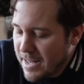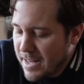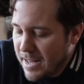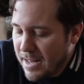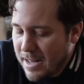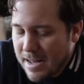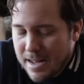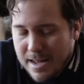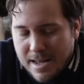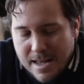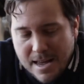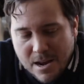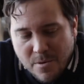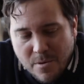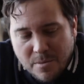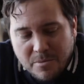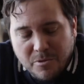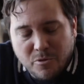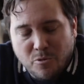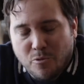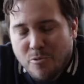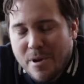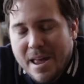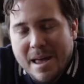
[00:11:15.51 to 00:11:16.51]
Anyway, I'm
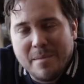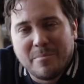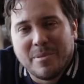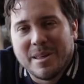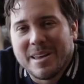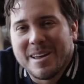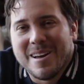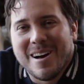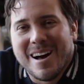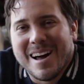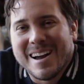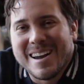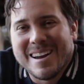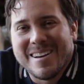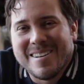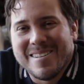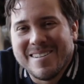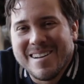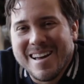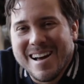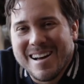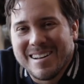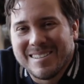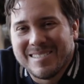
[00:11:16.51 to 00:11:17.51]
just rambling on
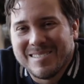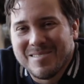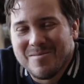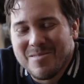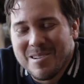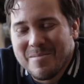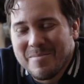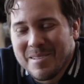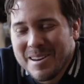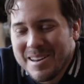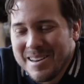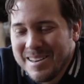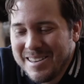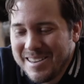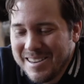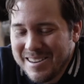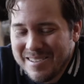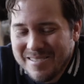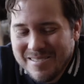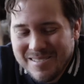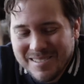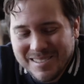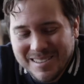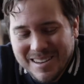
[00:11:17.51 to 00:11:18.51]
here now. So what I'm going to
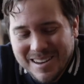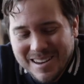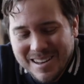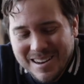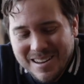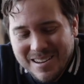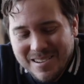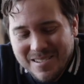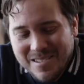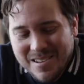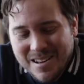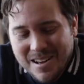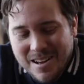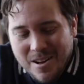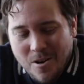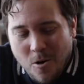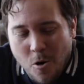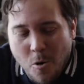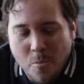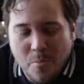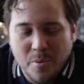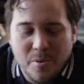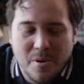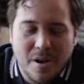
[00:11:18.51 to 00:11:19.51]
do is I'm going to
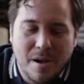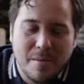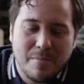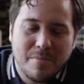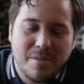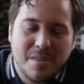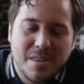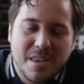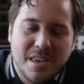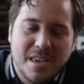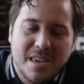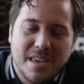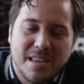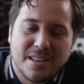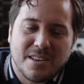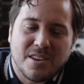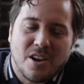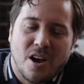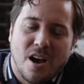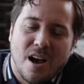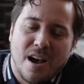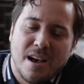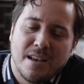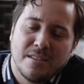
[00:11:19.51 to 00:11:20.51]
open up the
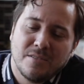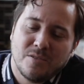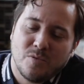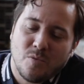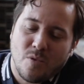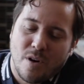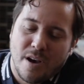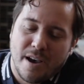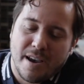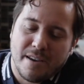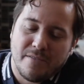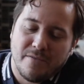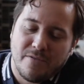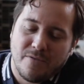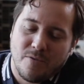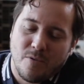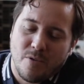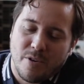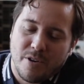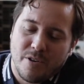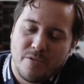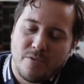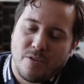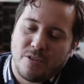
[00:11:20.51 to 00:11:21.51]
Taz wine
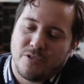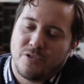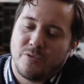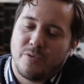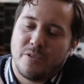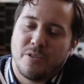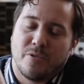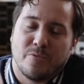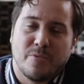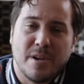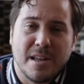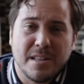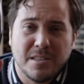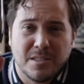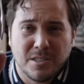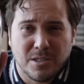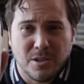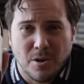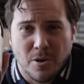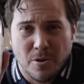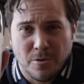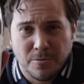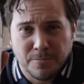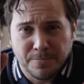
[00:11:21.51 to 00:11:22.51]
for you, or sorry, the
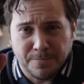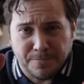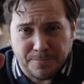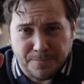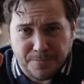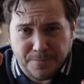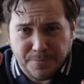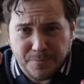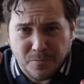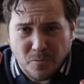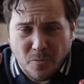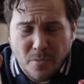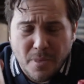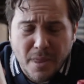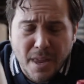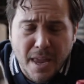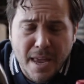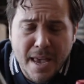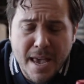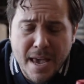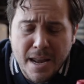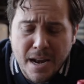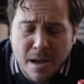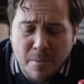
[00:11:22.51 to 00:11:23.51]
Redstone.
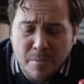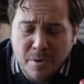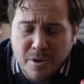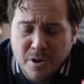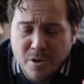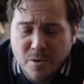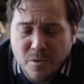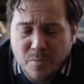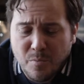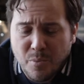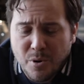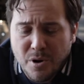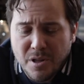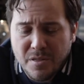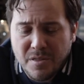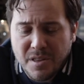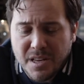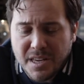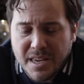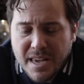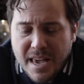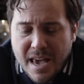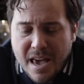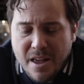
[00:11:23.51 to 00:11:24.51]
And I'm going to put it in
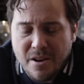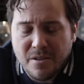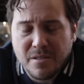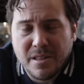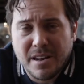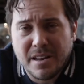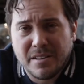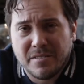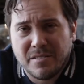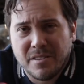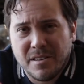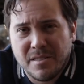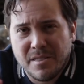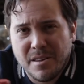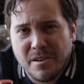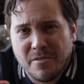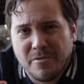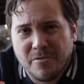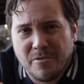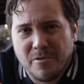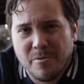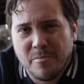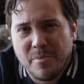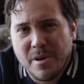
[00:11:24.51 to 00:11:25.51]
the decanter, let it sit
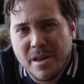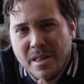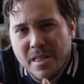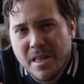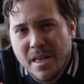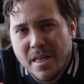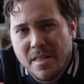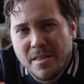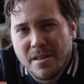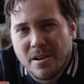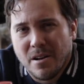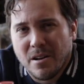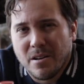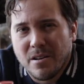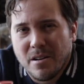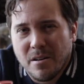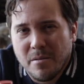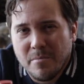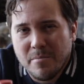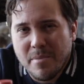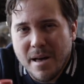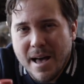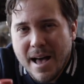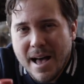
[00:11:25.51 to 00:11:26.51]
there for a bit, then I'll
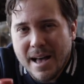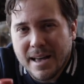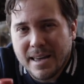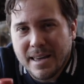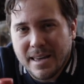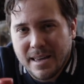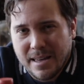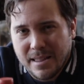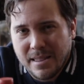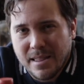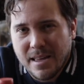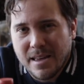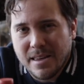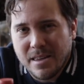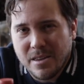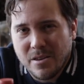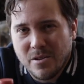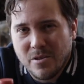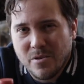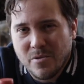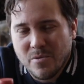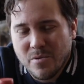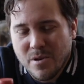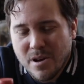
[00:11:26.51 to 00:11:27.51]
come back and let
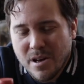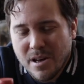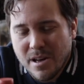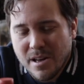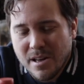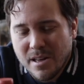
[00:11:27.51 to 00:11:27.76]
you